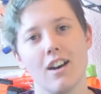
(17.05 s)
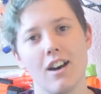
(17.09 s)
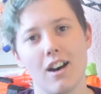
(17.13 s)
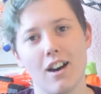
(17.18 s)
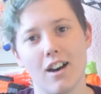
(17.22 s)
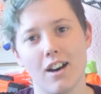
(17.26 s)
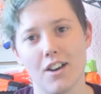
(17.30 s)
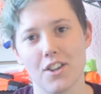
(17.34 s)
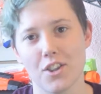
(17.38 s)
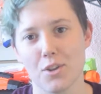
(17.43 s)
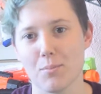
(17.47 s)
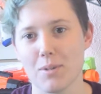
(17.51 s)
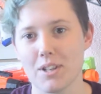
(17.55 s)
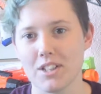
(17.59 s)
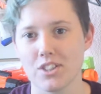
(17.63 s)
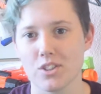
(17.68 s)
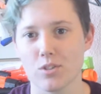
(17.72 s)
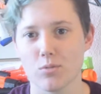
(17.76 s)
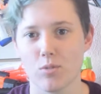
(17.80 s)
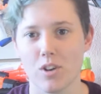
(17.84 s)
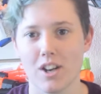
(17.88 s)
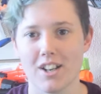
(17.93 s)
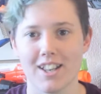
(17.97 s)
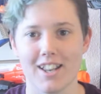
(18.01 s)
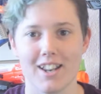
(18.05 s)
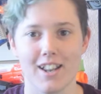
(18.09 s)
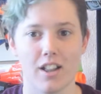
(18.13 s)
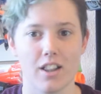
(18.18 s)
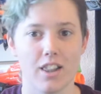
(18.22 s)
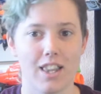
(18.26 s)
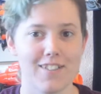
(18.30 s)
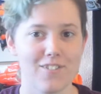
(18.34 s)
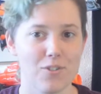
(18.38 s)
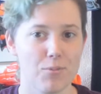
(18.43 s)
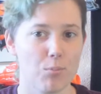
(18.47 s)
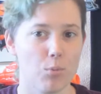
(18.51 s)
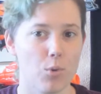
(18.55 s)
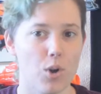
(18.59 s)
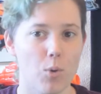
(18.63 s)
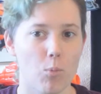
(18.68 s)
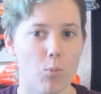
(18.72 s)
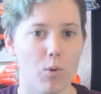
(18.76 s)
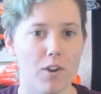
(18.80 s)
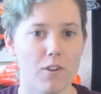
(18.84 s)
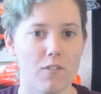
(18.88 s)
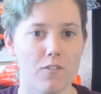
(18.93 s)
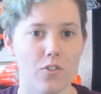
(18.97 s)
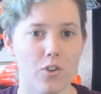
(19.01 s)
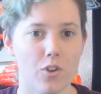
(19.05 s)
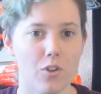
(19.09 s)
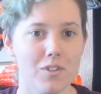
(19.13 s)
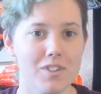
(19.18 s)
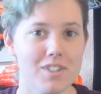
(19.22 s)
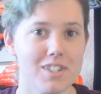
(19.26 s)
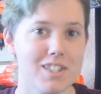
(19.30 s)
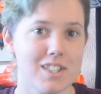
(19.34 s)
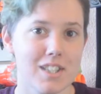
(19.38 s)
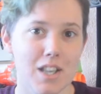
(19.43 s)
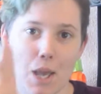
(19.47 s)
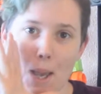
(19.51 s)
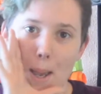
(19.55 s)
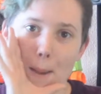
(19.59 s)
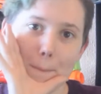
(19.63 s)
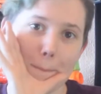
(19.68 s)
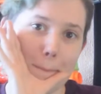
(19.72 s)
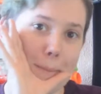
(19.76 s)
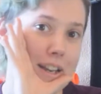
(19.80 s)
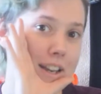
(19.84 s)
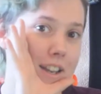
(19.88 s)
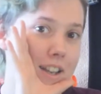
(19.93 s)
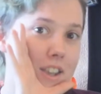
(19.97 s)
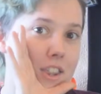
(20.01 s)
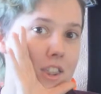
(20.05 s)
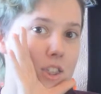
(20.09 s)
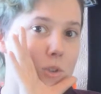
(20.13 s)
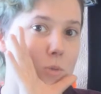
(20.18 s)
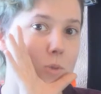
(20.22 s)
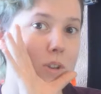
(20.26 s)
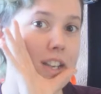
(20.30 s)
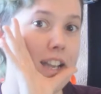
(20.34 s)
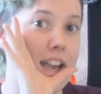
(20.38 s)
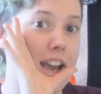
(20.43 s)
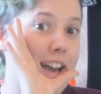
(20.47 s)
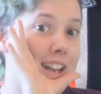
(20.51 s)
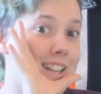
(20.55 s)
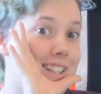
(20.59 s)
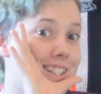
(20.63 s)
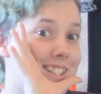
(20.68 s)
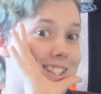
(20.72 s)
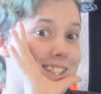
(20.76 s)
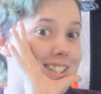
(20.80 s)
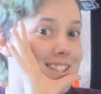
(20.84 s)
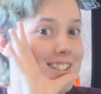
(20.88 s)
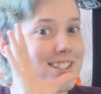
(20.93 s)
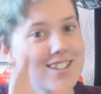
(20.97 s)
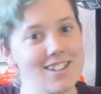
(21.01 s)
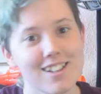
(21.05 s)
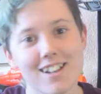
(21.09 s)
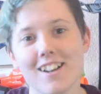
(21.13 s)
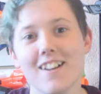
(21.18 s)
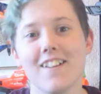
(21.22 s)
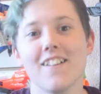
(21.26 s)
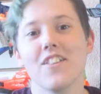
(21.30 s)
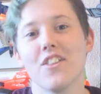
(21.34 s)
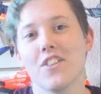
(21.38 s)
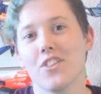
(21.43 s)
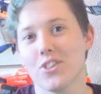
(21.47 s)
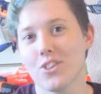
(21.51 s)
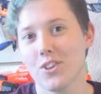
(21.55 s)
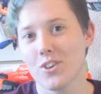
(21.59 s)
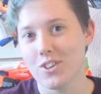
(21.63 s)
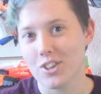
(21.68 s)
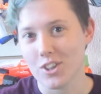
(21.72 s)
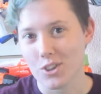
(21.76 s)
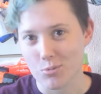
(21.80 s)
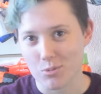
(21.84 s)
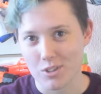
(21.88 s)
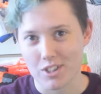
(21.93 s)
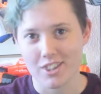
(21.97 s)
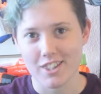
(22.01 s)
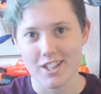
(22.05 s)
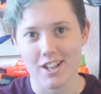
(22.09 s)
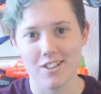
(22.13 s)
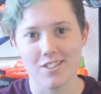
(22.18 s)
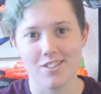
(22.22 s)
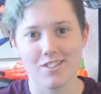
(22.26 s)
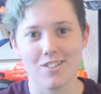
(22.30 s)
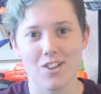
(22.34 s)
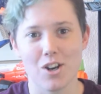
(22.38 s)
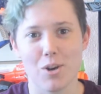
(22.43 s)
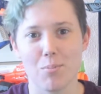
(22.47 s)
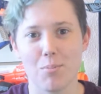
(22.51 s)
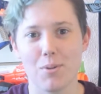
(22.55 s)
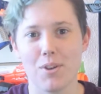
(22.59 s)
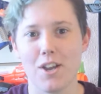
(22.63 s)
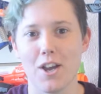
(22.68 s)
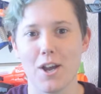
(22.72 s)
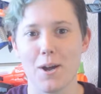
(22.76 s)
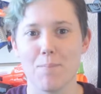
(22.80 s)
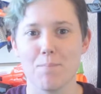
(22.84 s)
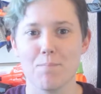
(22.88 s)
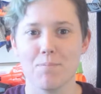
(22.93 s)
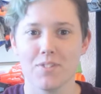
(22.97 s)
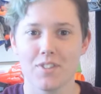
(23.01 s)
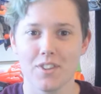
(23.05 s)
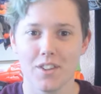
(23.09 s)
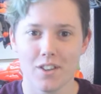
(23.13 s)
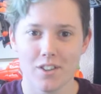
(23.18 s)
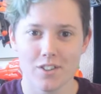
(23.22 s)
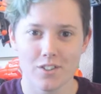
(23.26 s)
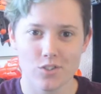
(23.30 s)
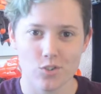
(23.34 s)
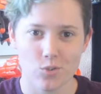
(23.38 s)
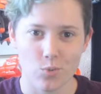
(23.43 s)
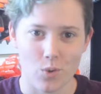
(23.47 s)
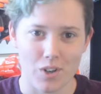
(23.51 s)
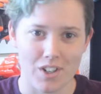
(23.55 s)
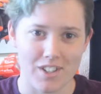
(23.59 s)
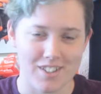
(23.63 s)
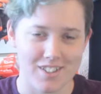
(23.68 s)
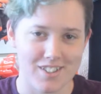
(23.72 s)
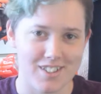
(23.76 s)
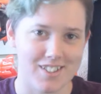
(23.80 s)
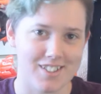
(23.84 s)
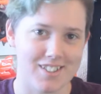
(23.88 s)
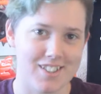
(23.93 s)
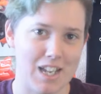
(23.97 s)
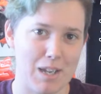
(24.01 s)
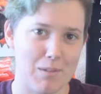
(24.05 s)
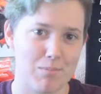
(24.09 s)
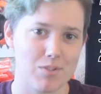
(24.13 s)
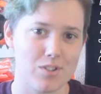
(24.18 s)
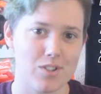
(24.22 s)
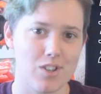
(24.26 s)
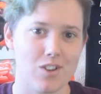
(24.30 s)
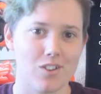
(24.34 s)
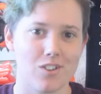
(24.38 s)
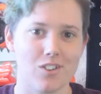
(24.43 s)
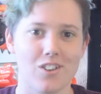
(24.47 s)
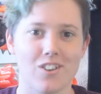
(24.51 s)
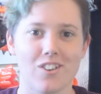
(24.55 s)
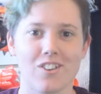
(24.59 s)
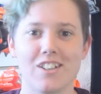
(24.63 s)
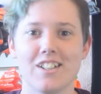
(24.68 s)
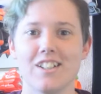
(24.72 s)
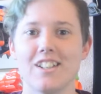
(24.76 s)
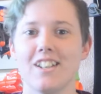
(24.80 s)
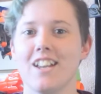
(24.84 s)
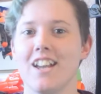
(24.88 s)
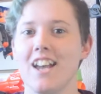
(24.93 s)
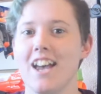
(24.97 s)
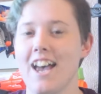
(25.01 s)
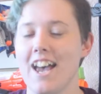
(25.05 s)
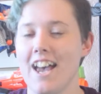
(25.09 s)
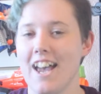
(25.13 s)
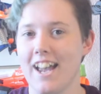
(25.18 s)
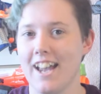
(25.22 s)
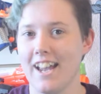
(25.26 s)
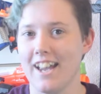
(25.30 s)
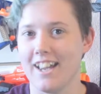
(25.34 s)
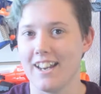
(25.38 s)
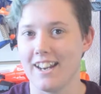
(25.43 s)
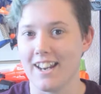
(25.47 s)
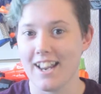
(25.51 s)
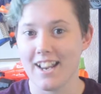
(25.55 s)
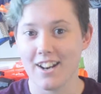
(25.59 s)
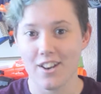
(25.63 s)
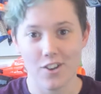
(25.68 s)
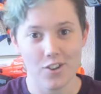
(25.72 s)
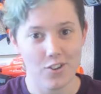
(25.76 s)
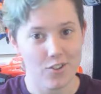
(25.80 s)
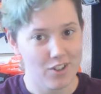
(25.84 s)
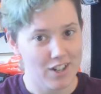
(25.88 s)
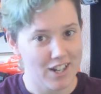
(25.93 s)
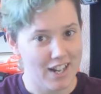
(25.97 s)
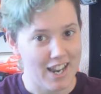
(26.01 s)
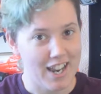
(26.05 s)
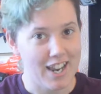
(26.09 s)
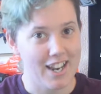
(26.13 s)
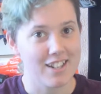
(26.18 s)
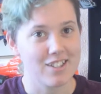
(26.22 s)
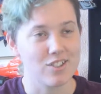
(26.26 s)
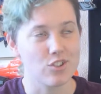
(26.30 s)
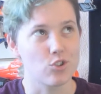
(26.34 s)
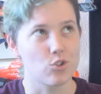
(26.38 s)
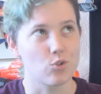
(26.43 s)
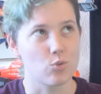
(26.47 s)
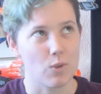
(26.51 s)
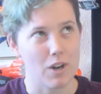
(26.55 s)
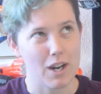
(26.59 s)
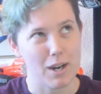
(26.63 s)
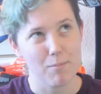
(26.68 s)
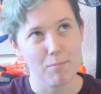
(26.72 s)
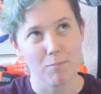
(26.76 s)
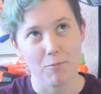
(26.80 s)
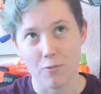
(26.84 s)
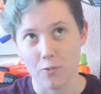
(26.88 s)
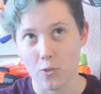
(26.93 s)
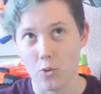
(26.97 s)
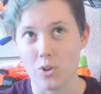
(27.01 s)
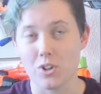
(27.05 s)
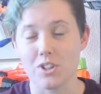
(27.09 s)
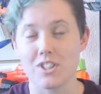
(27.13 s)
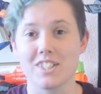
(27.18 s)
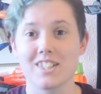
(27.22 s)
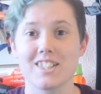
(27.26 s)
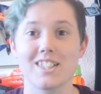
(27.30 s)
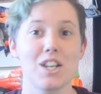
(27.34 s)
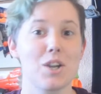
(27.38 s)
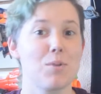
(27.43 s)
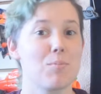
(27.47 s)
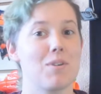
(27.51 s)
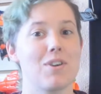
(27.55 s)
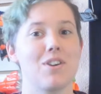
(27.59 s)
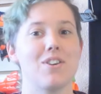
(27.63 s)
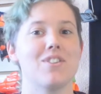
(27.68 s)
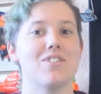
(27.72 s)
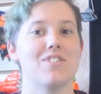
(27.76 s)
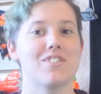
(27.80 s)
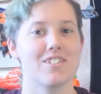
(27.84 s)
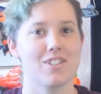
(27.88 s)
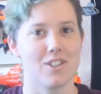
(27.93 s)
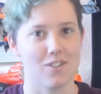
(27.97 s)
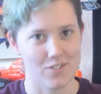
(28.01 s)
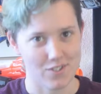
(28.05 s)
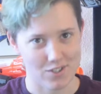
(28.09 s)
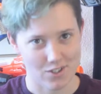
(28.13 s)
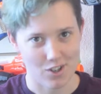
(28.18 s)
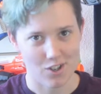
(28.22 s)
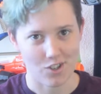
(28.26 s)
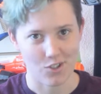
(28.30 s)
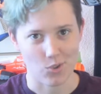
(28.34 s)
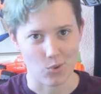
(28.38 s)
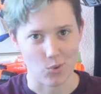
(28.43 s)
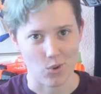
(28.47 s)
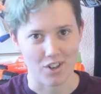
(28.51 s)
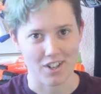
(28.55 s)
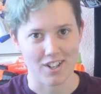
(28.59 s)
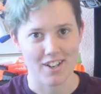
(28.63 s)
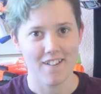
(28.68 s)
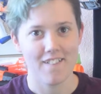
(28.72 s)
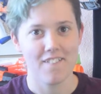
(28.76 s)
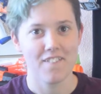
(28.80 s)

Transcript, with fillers: Uh, they're meant to run at eleven point one volts, meaning three S, thirty-three thousand R P M, twenty-six amp stall current, and eight hundred eight gram-force centimeters of stall torque.